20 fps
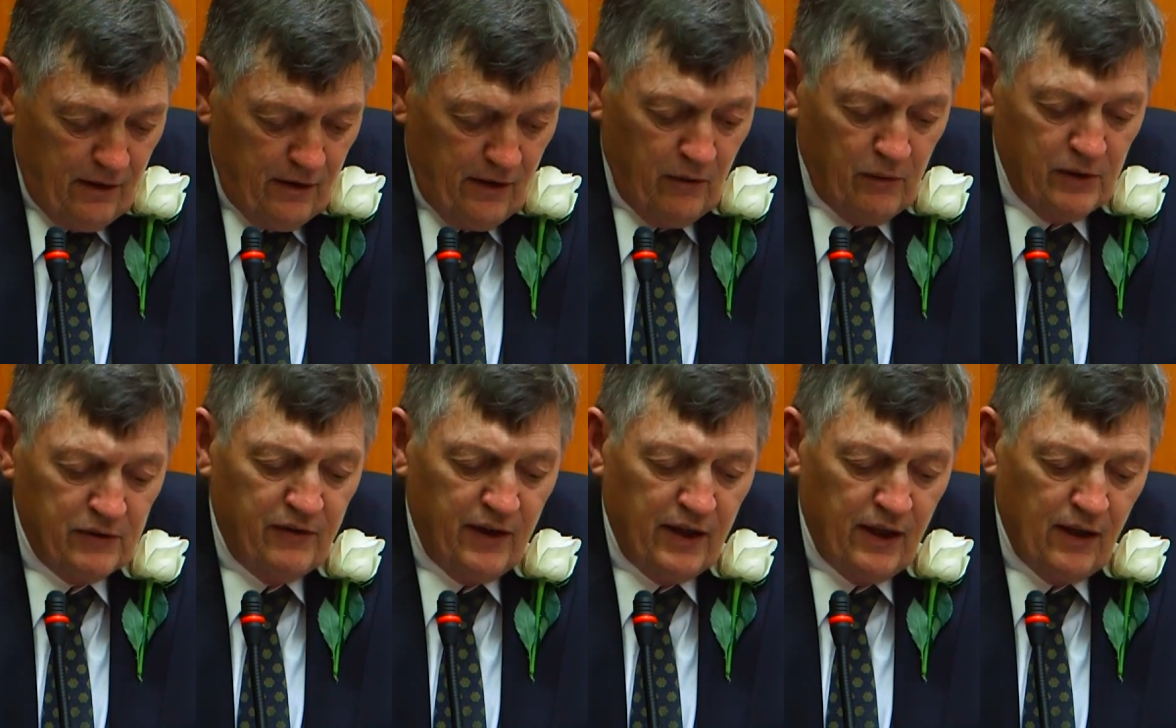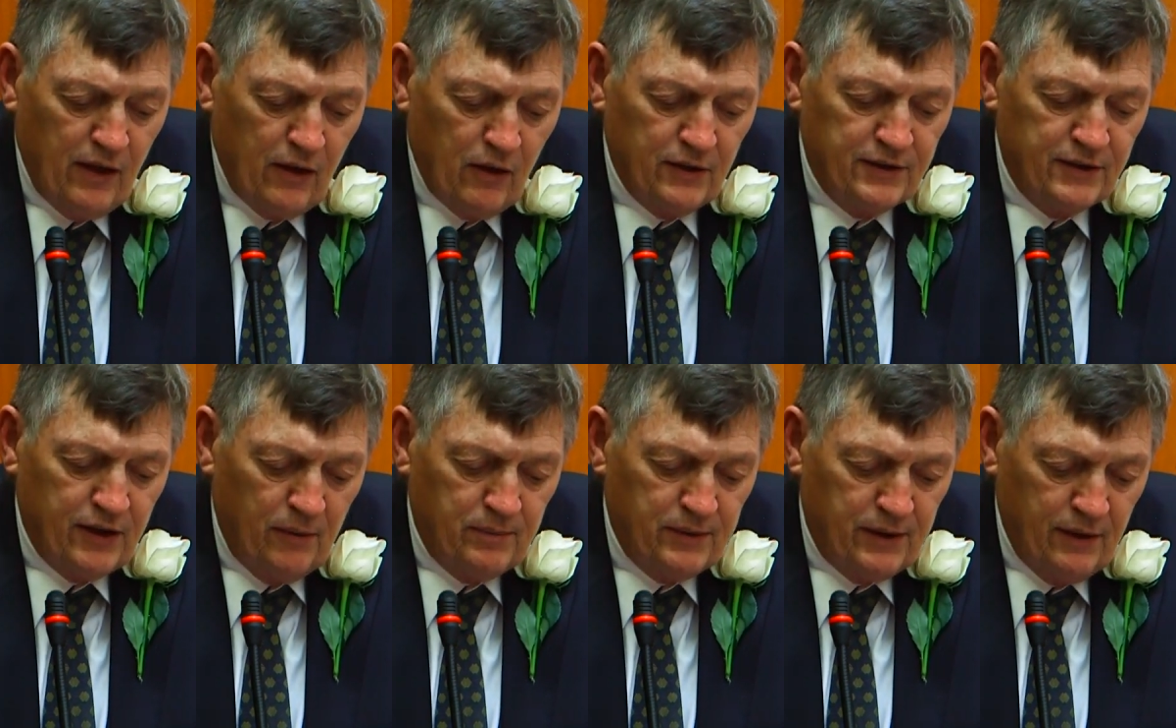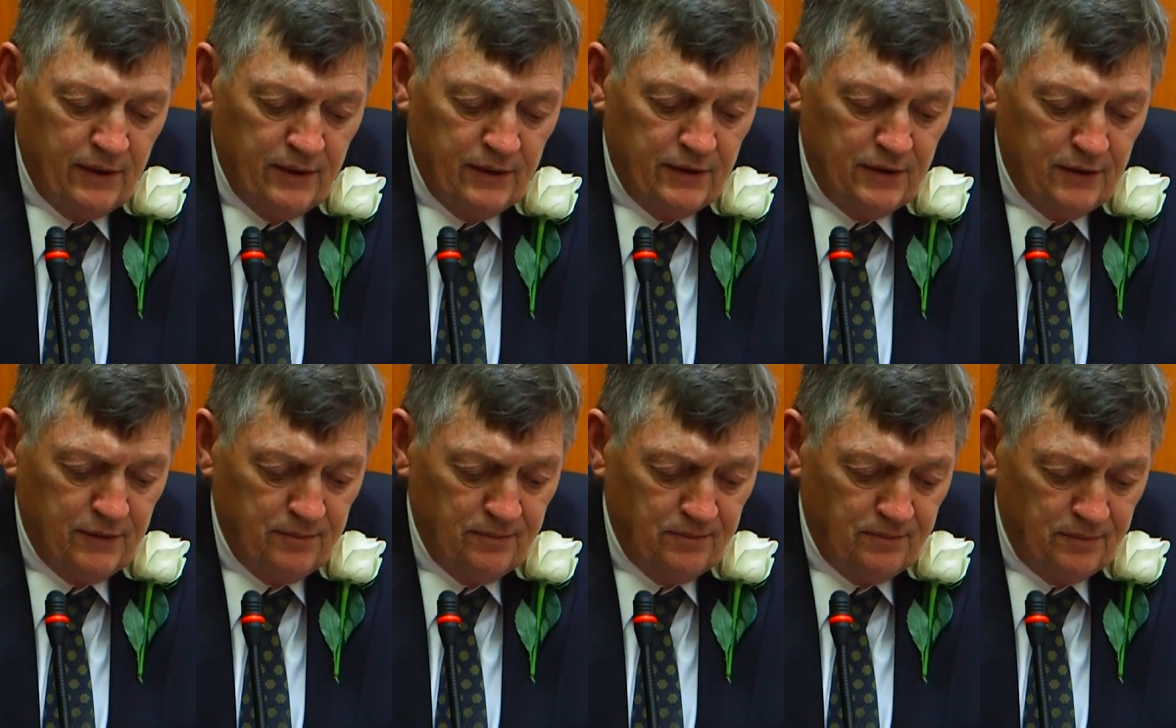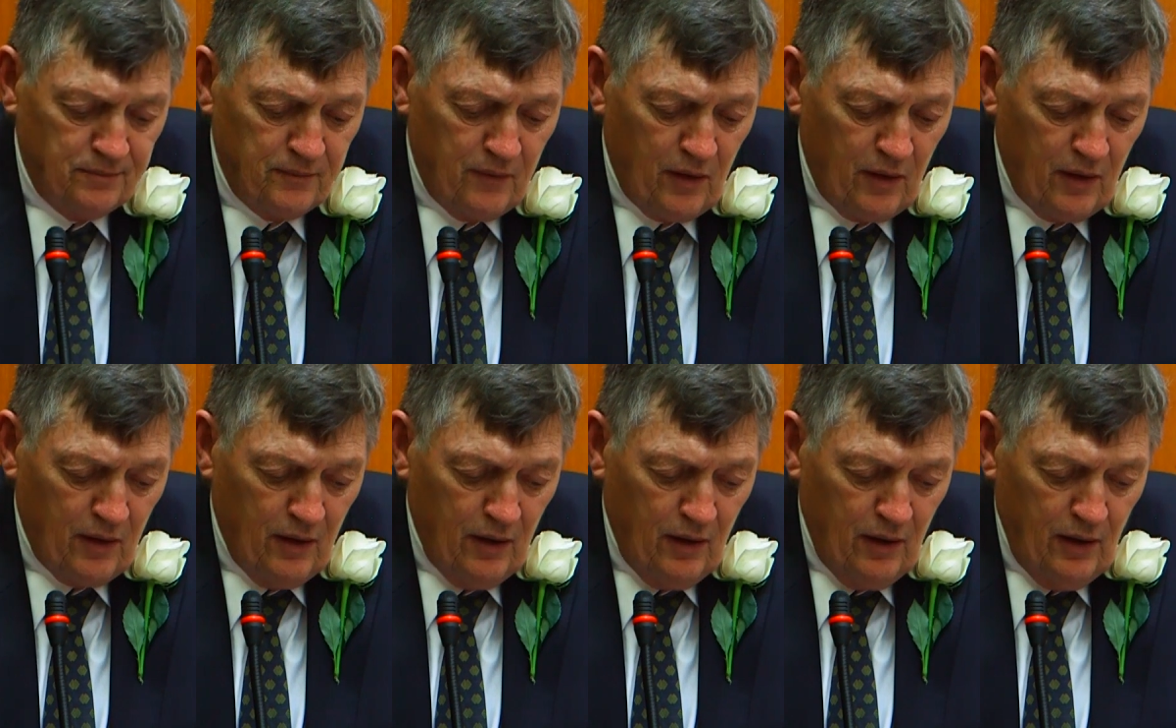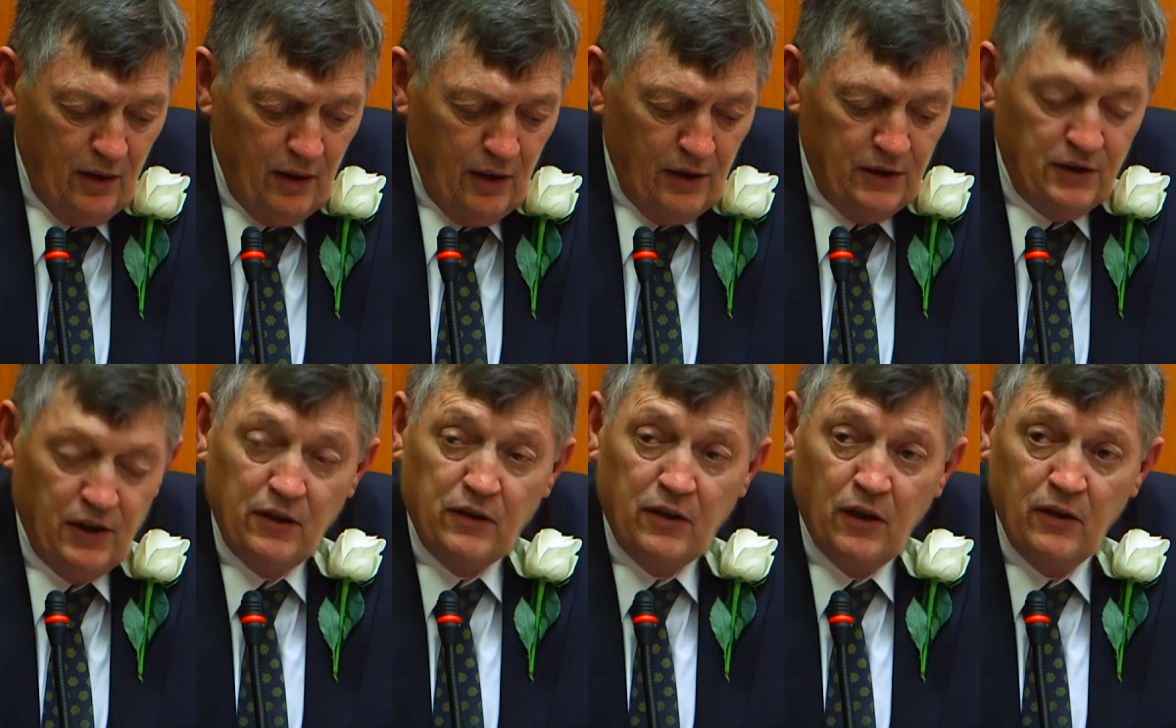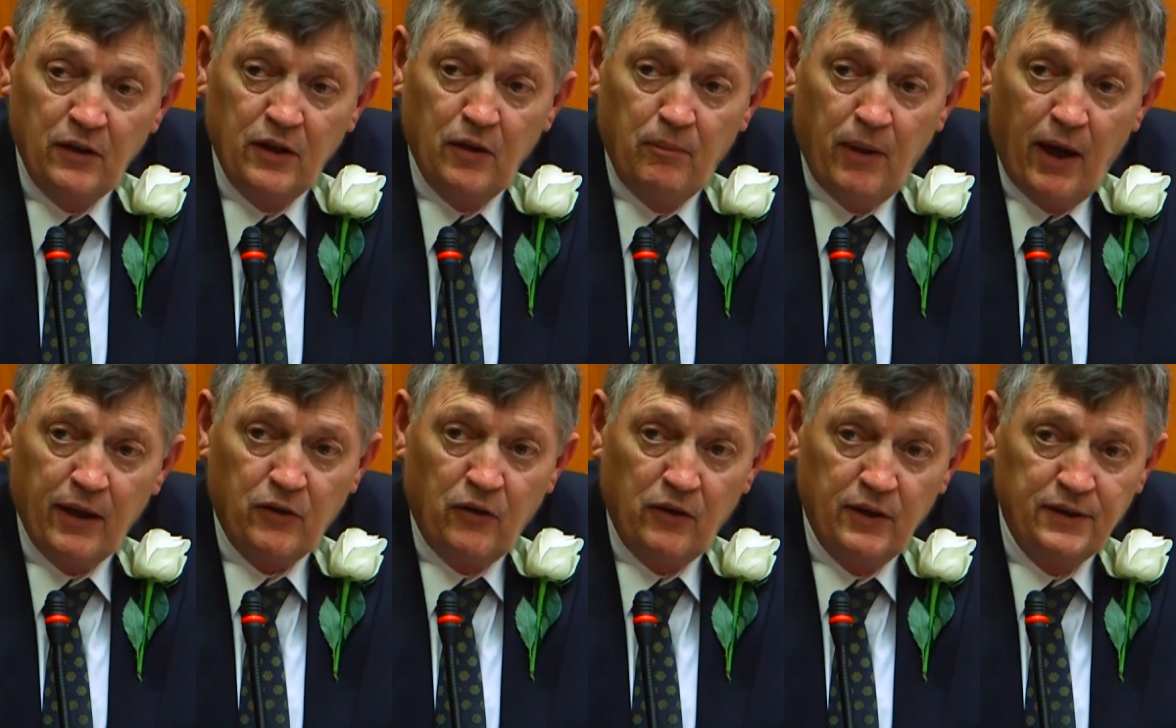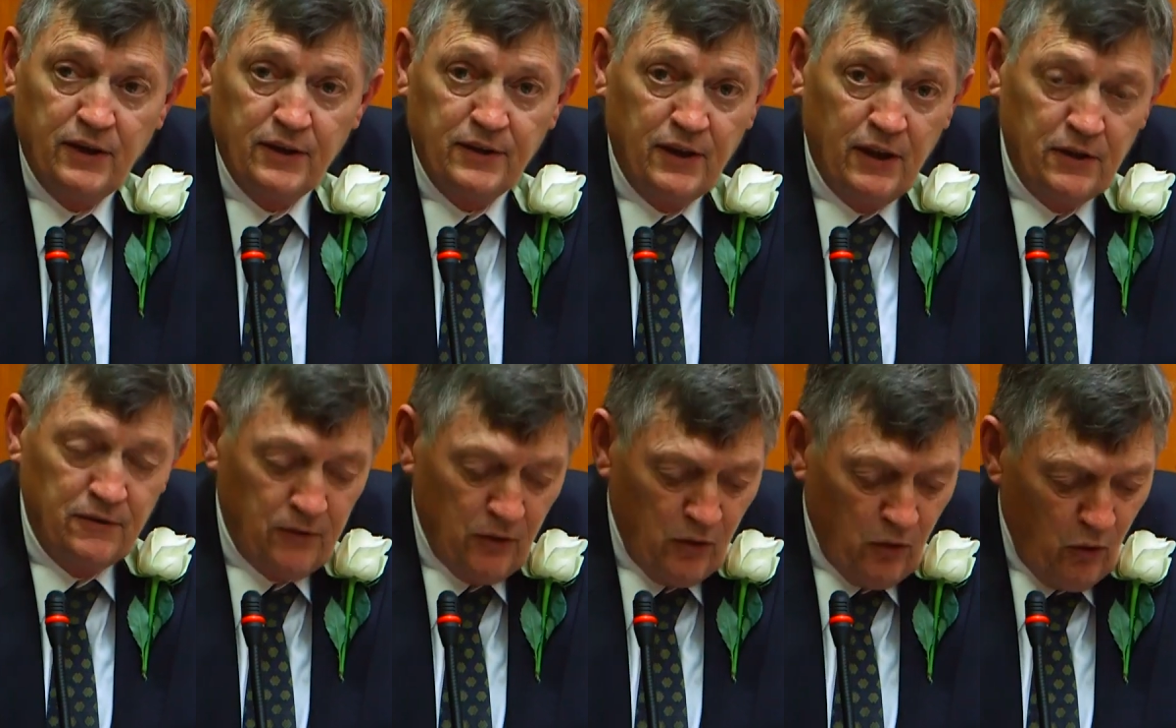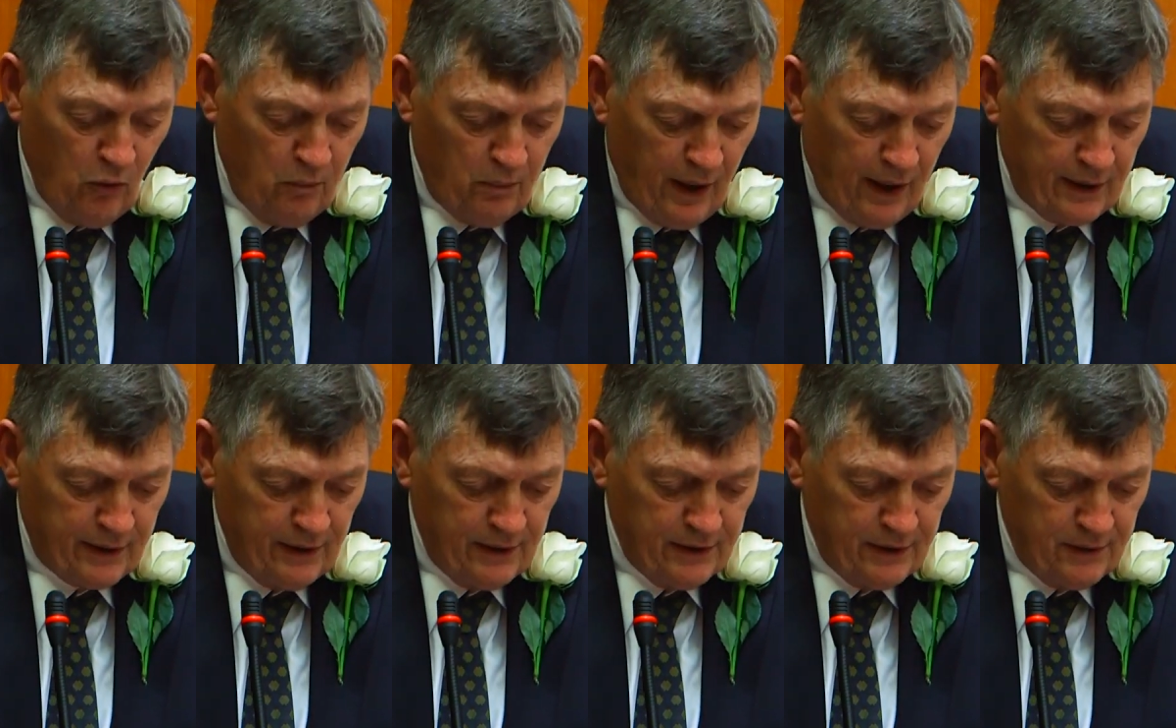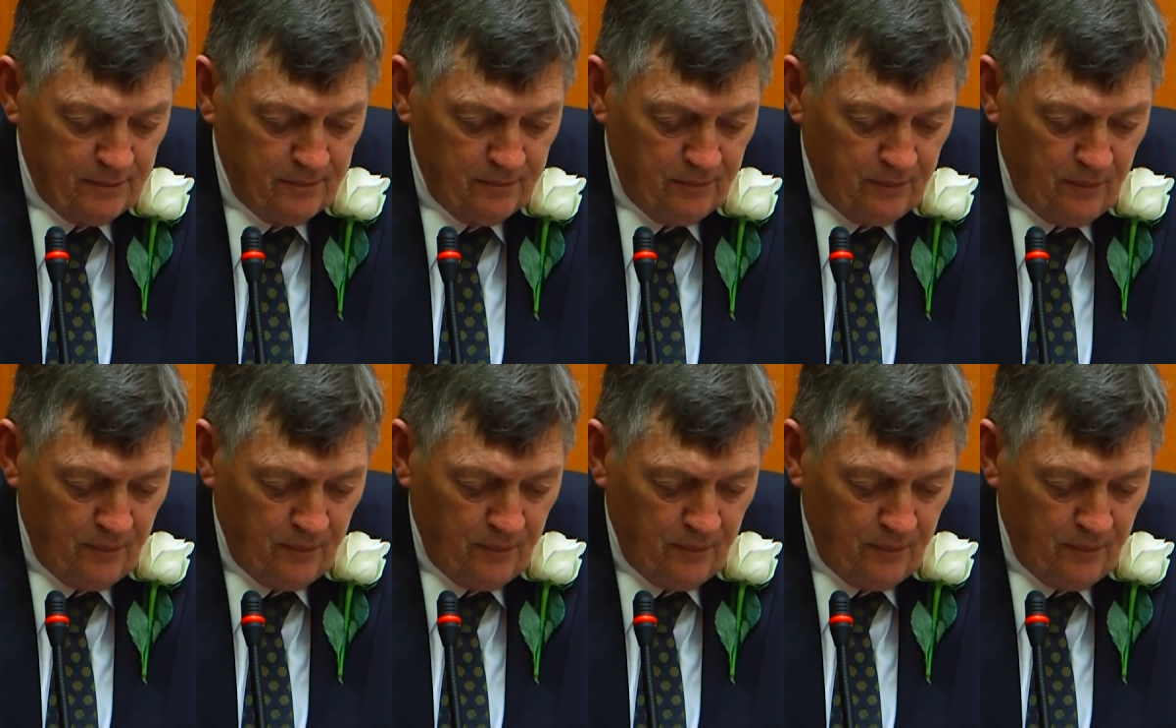There was very little substance. She turned her back on a successful law practice